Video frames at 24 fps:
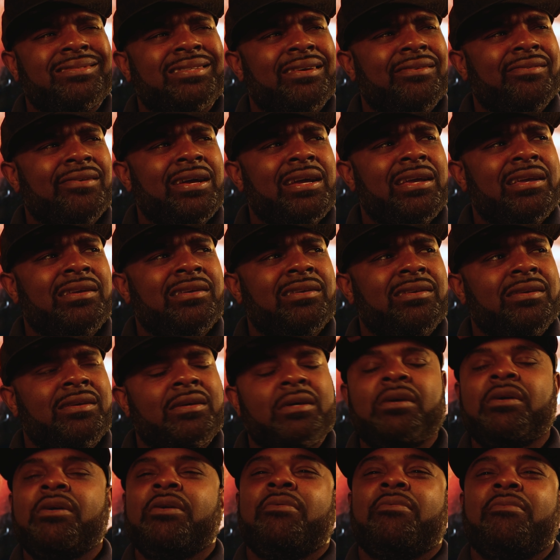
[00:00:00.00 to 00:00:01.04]

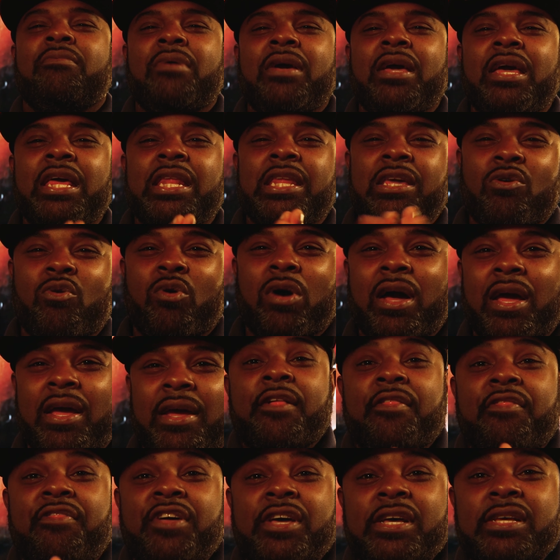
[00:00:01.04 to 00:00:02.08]
right? Anyway,
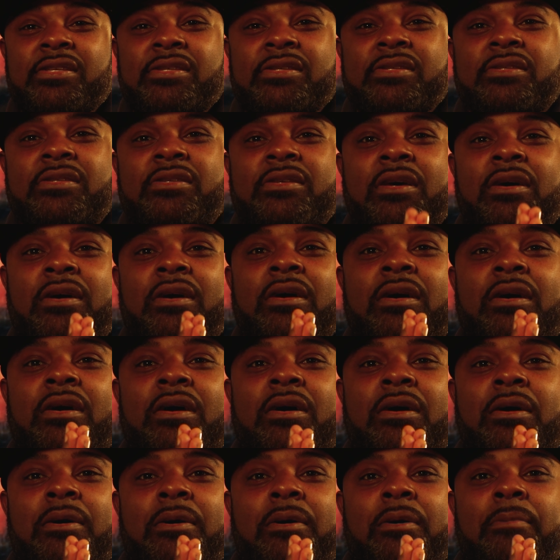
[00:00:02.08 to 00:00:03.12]
this
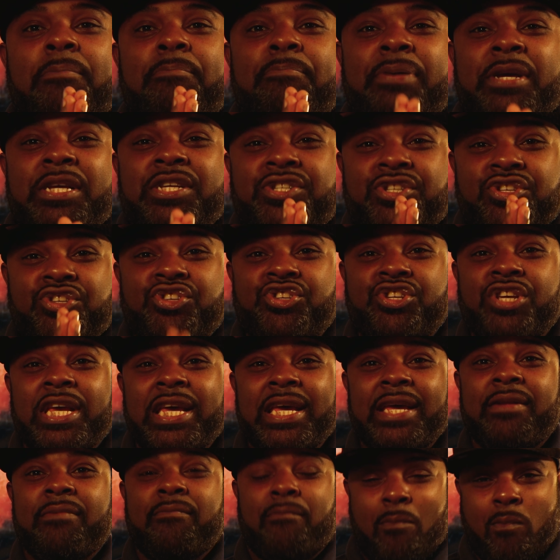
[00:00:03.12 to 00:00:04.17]
piece of
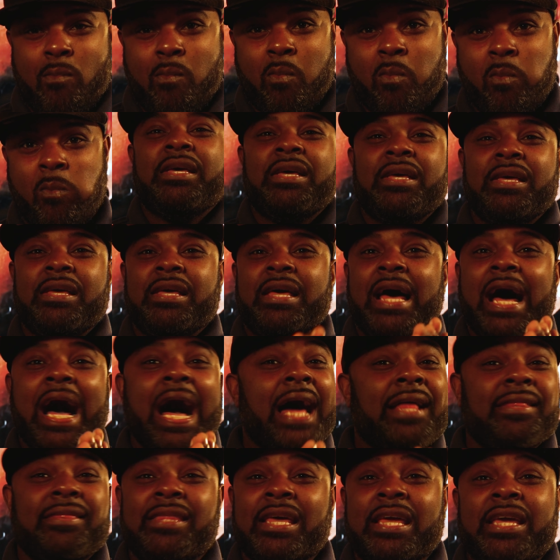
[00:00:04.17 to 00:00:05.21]
shit,
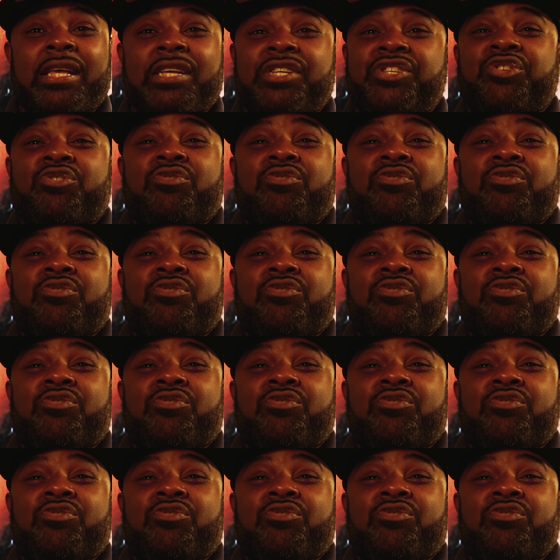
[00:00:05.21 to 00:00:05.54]
I think, is